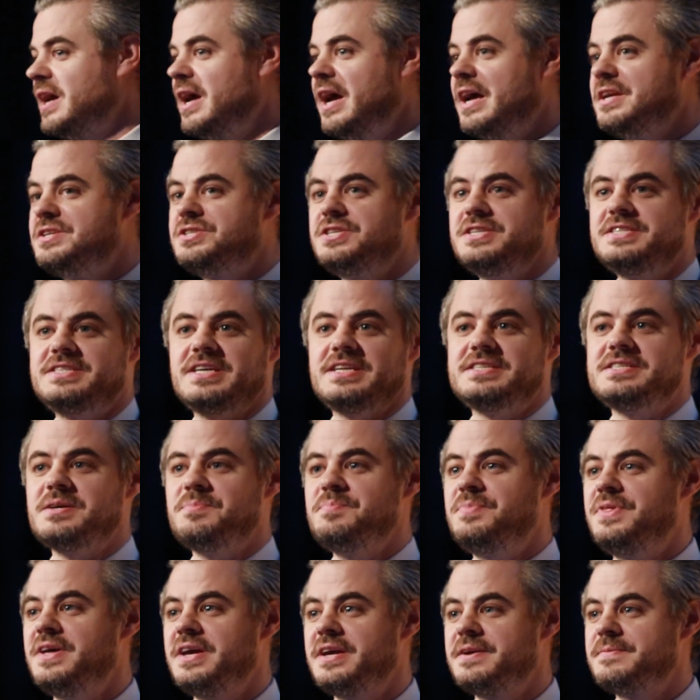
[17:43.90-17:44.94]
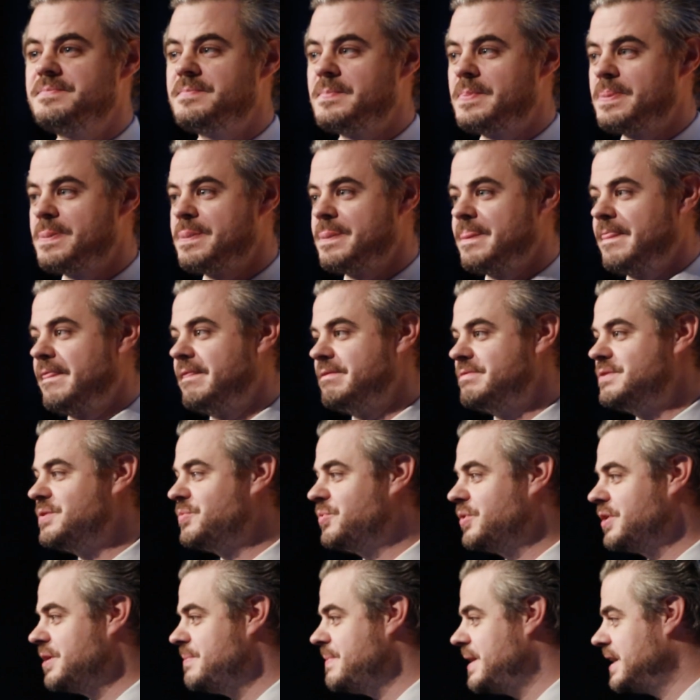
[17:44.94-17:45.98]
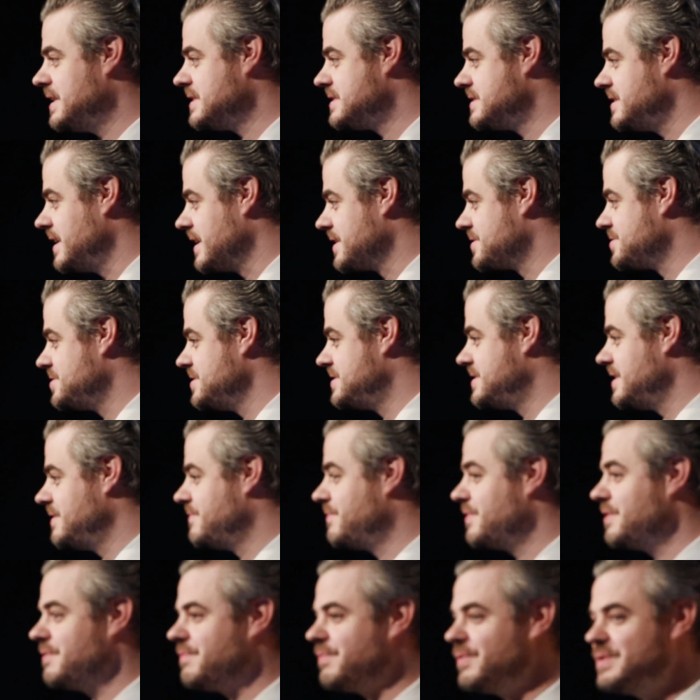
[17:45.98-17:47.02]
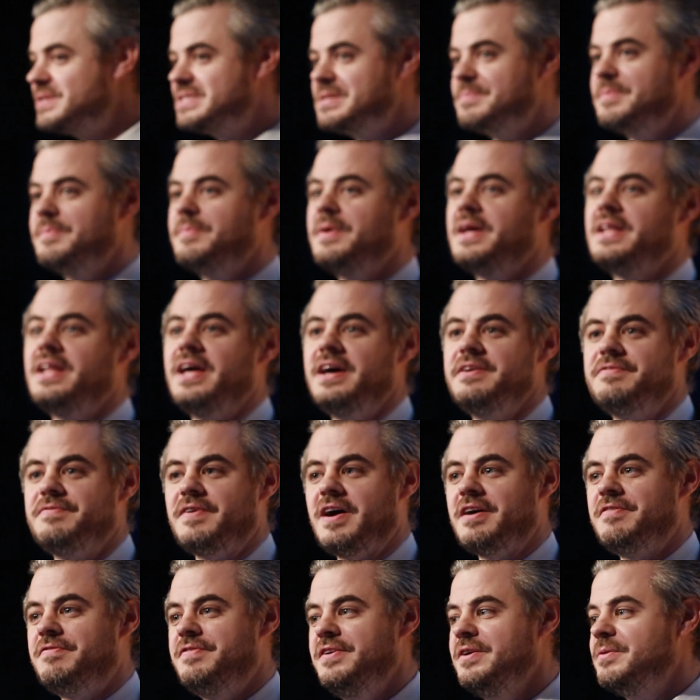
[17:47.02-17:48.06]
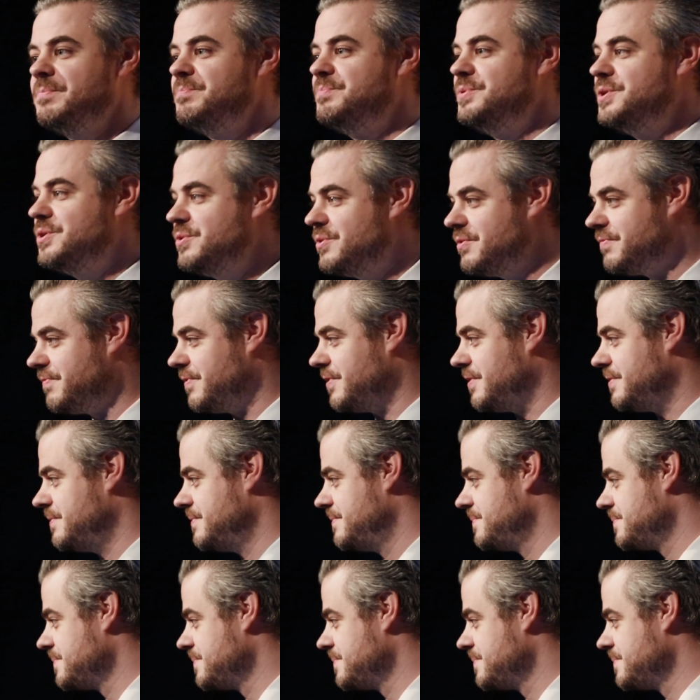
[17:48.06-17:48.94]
And she said something that really made us think. She said, for the first time in my life, I feel beautiful.